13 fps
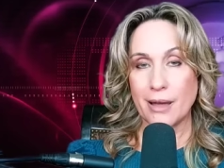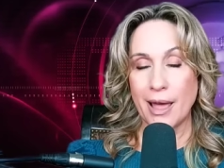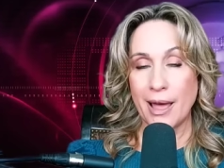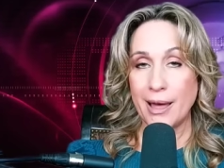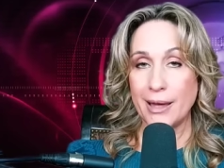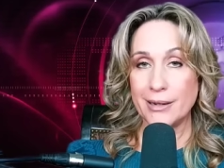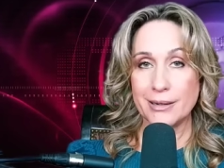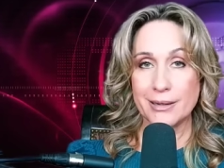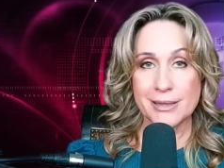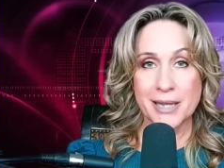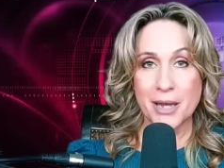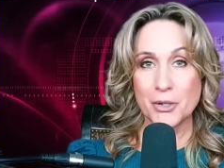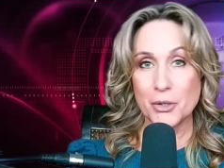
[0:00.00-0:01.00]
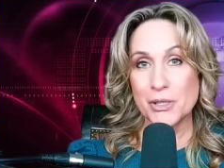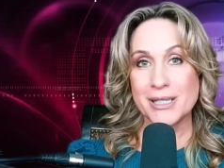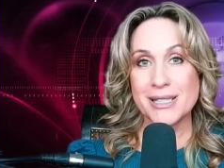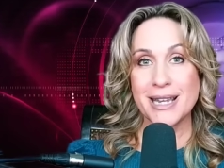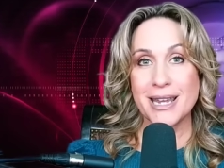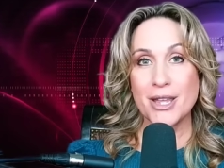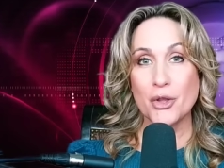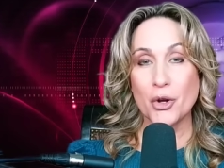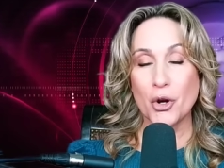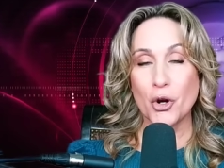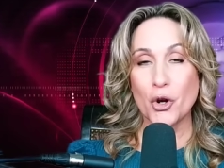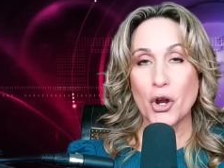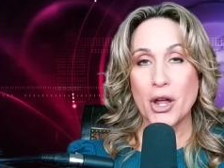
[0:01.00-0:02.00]
And Santos is
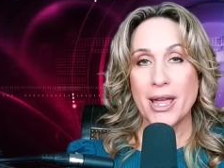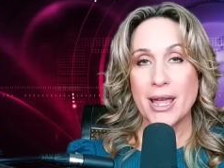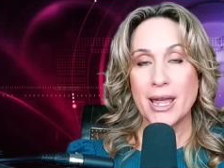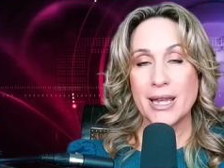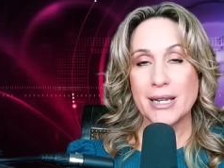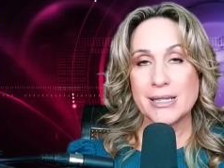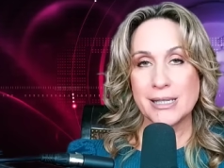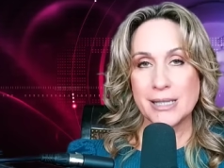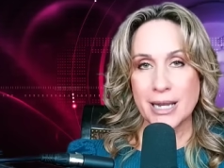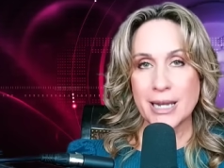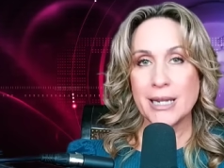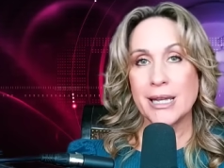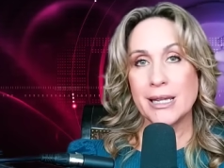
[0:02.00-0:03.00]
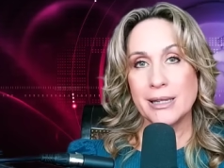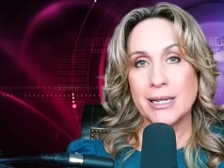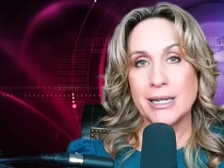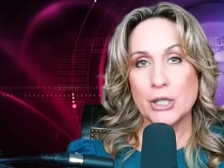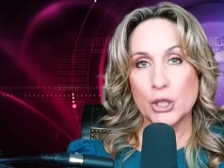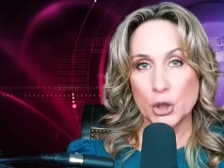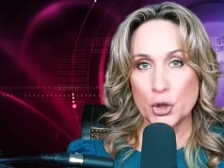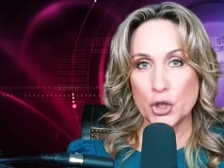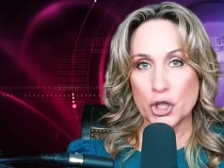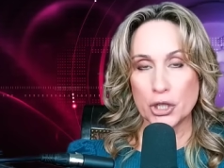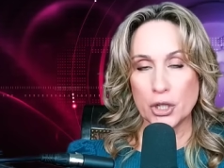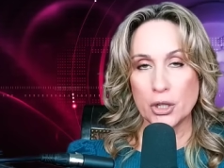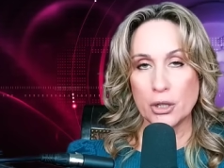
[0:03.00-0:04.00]
either exceedingly
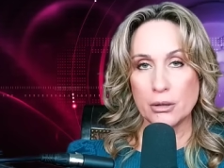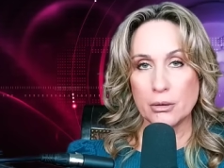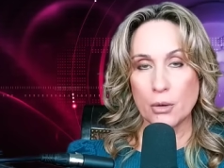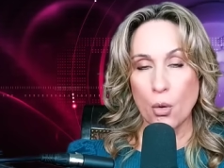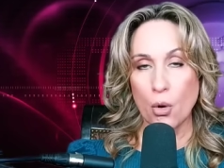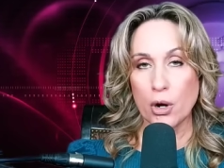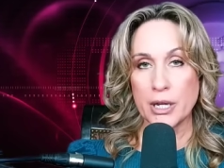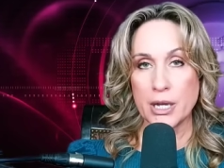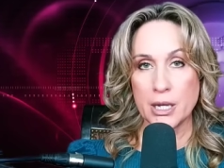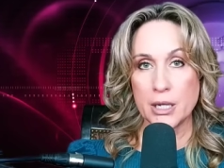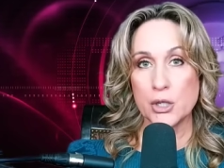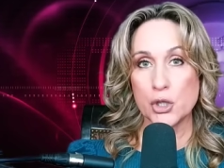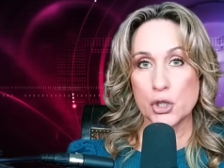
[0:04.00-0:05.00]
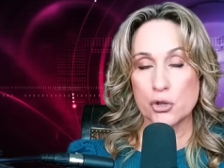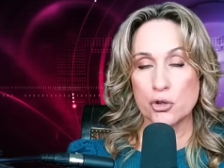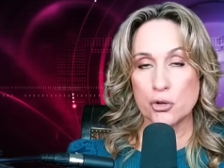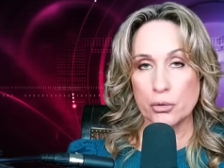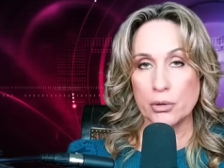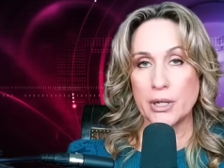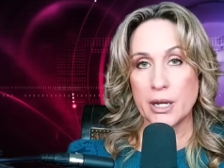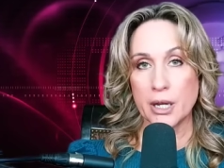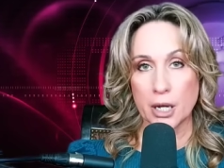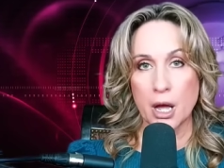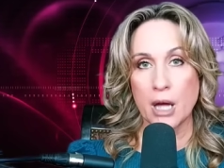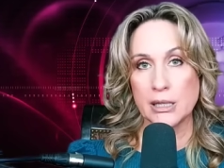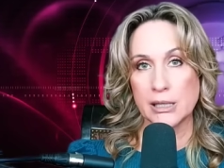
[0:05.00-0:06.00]
delusional or he is truly a
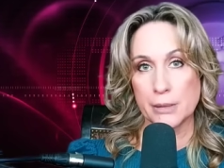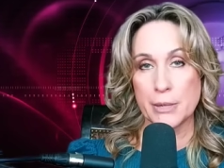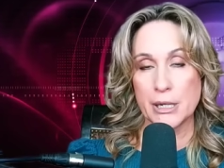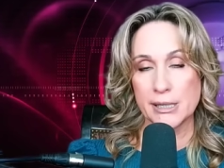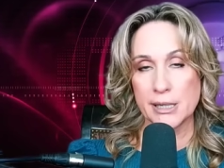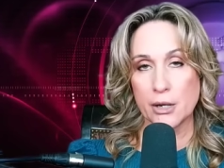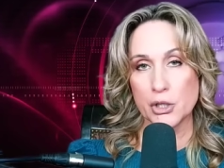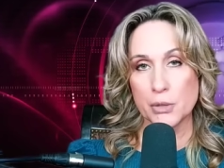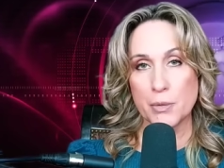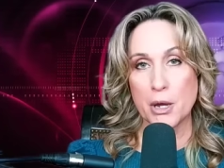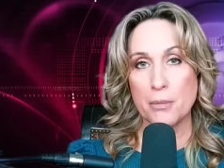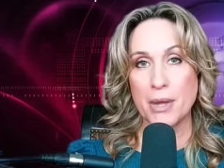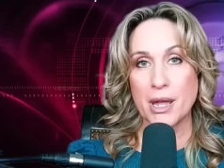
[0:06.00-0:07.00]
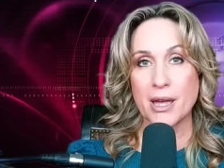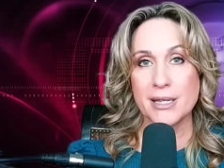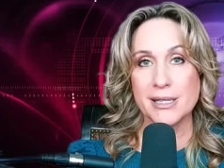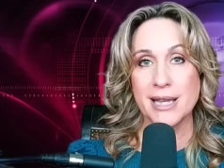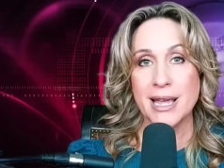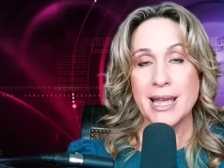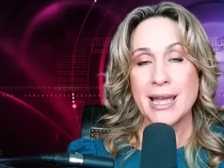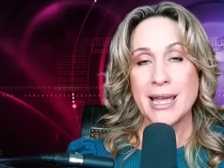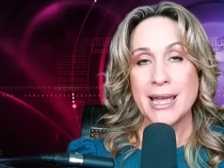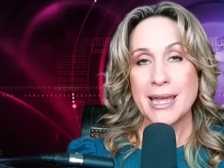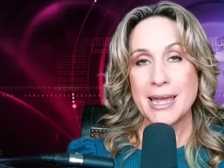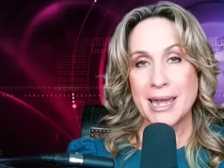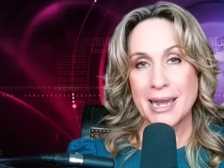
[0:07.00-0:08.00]
consummate salesman, because
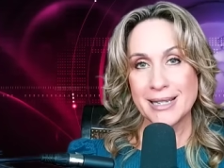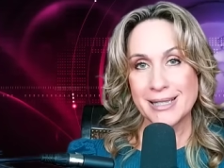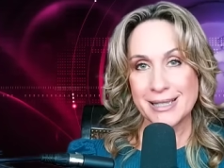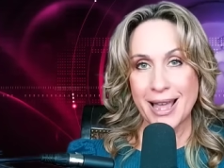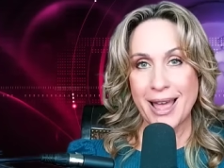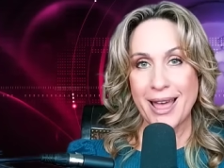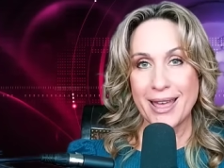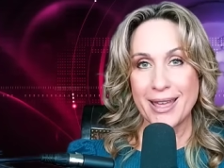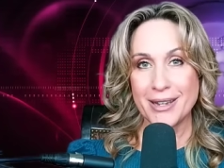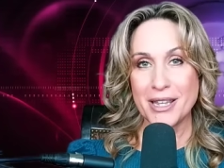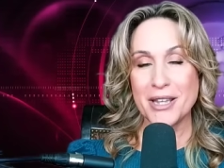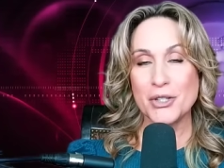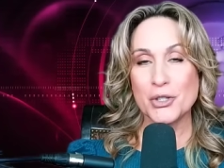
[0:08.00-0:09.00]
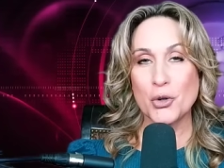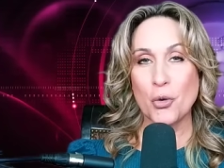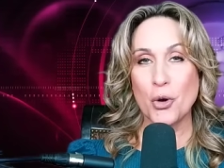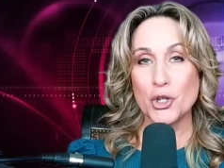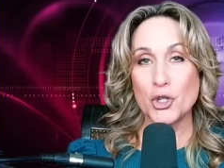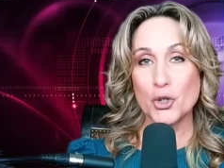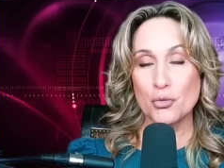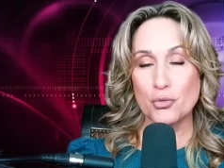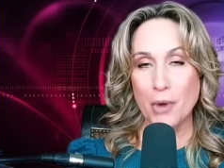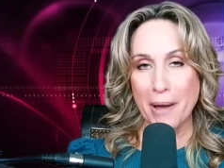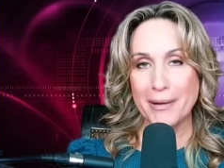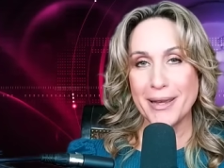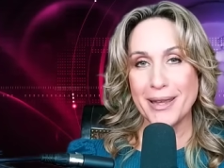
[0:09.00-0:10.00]
he said he's going to
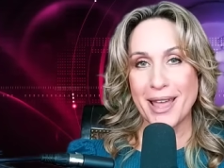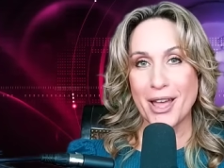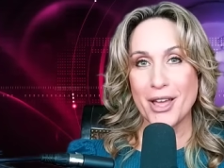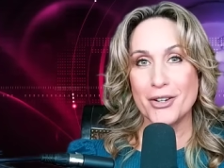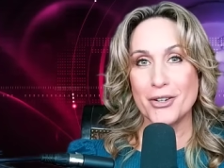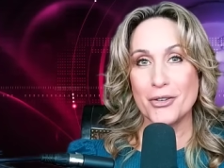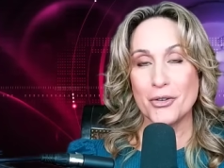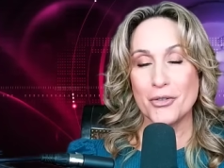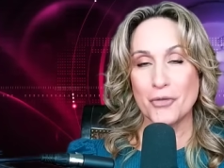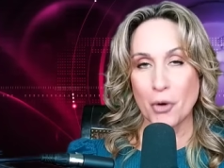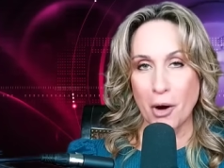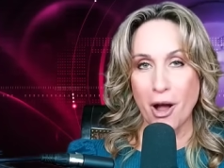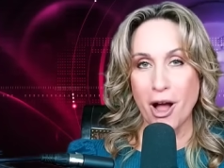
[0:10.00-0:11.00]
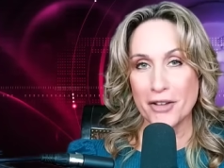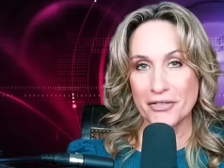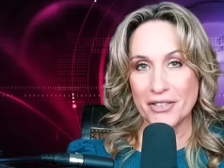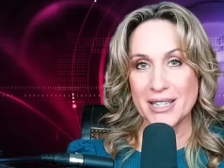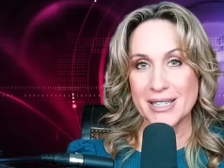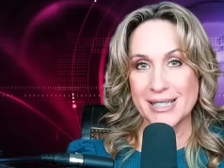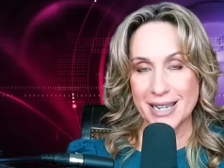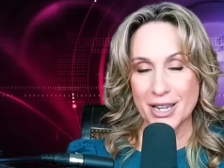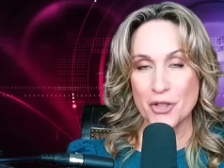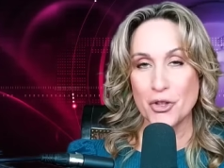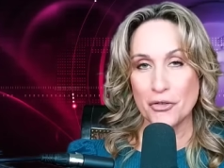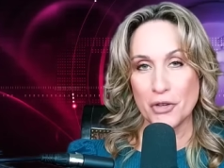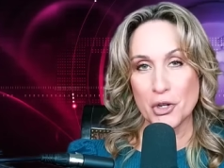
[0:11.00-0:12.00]
run again for office
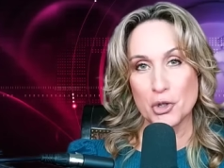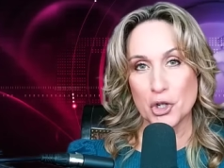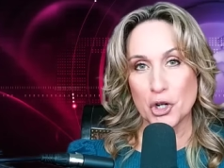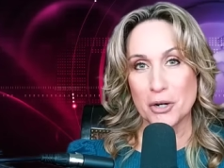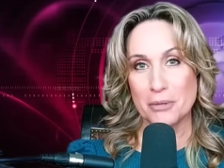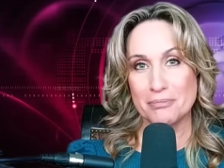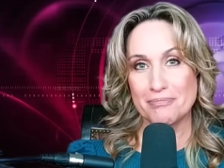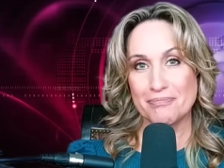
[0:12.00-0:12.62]
in the future.